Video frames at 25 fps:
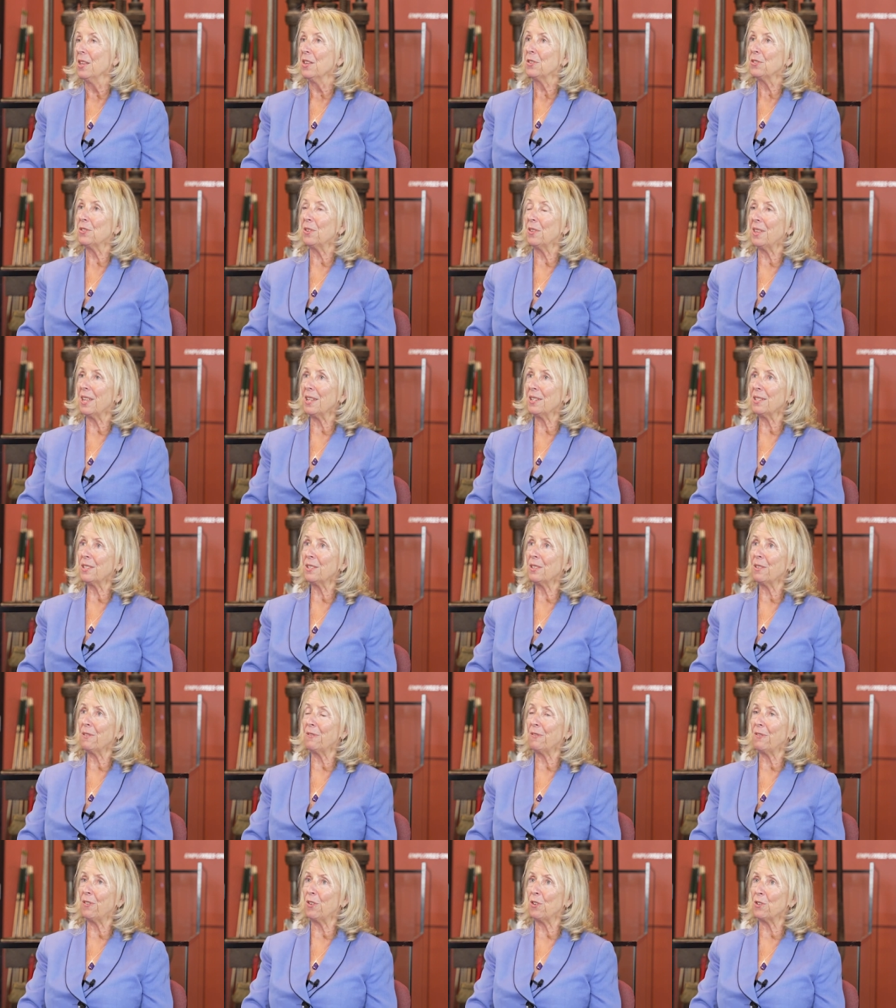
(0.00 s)
So that's
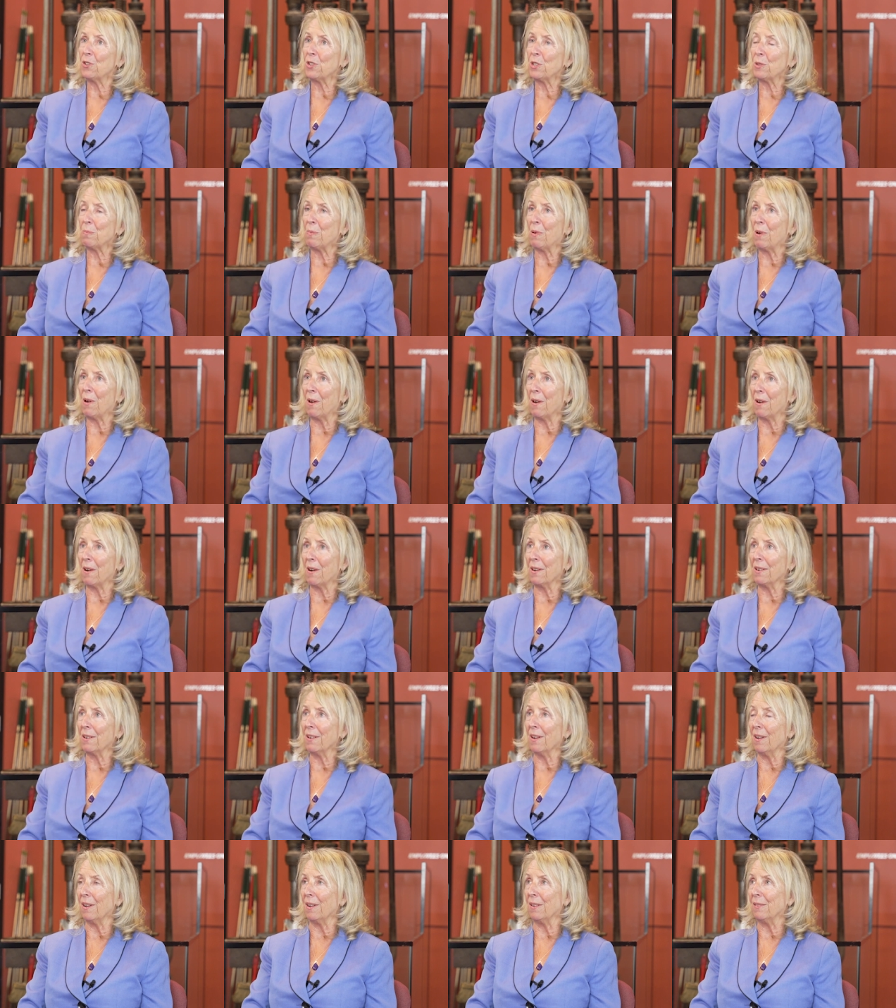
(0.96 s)
the first
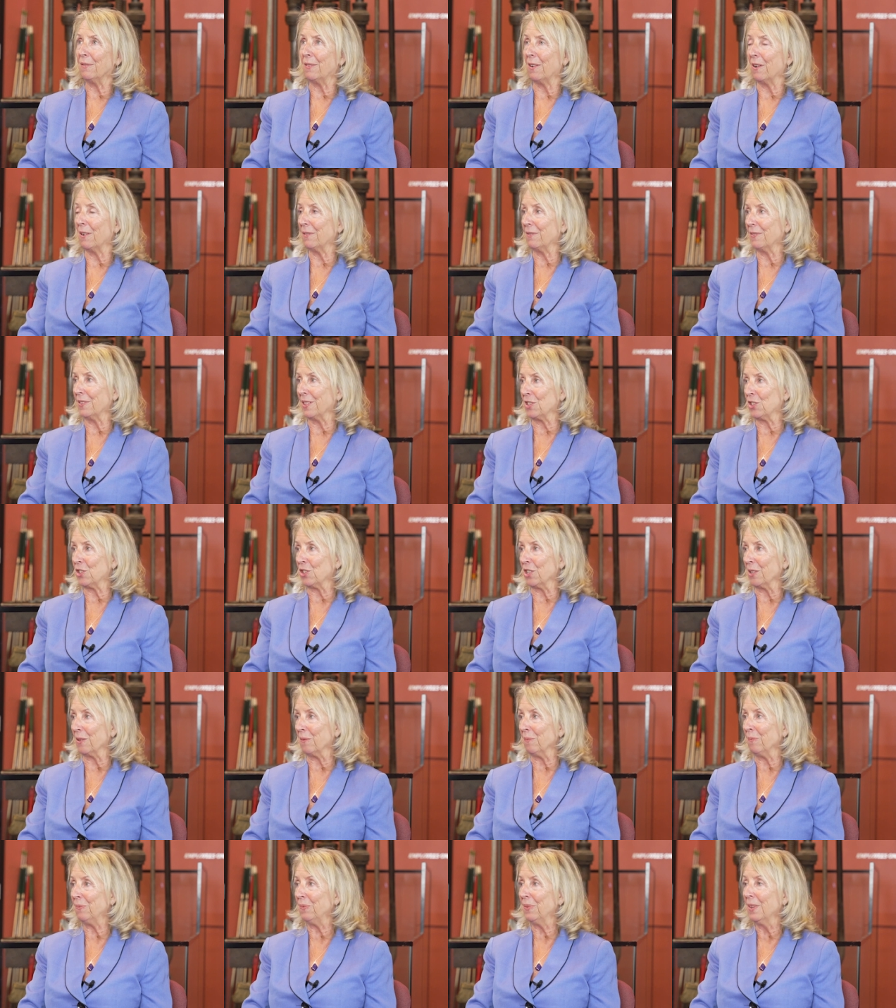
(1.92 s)
part of our
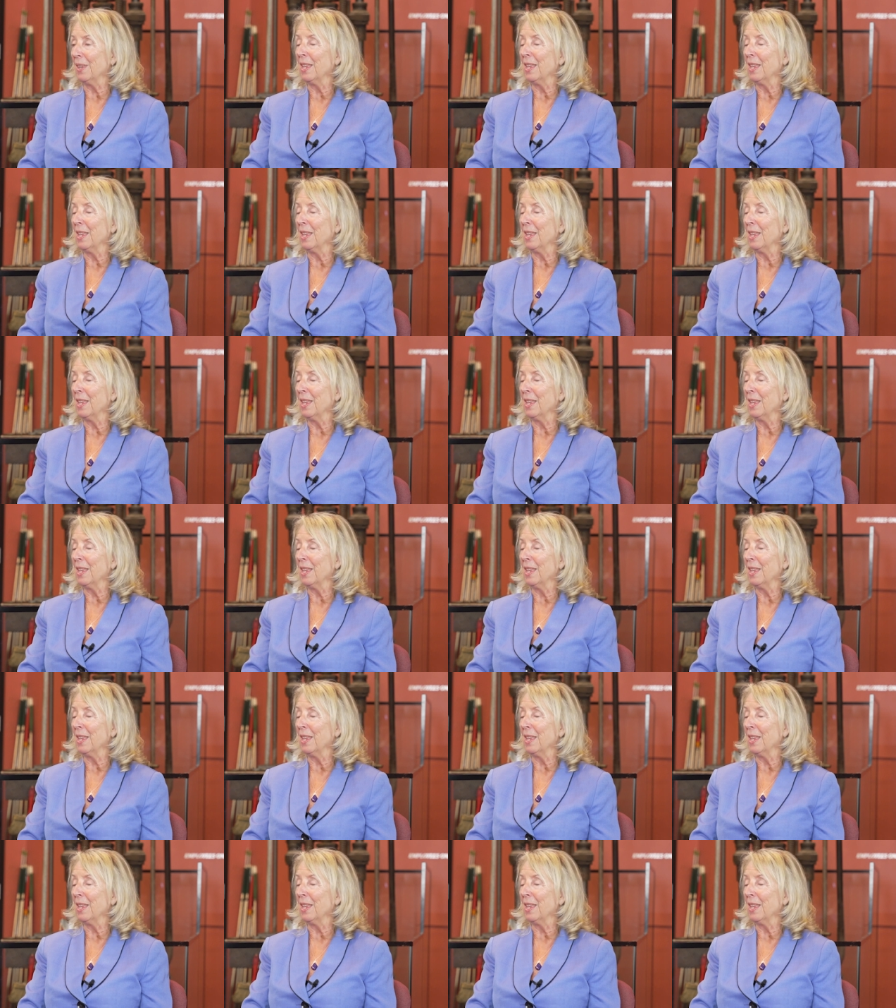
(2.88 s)
vision.